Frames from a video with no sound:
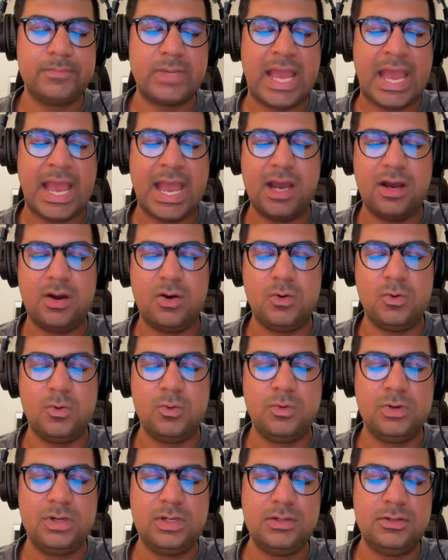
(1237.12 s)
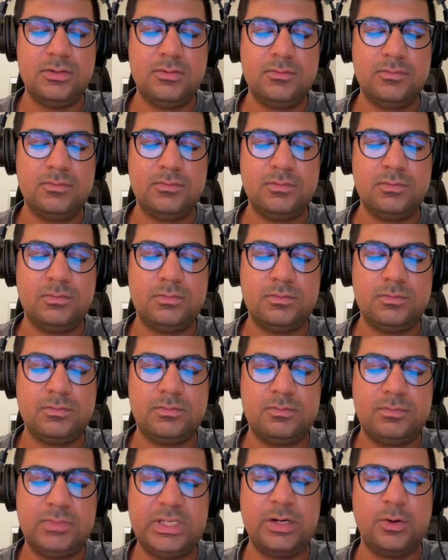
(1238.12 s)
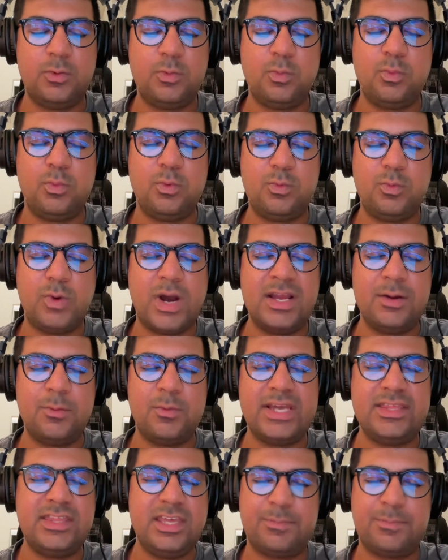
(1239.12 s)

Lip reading: how, why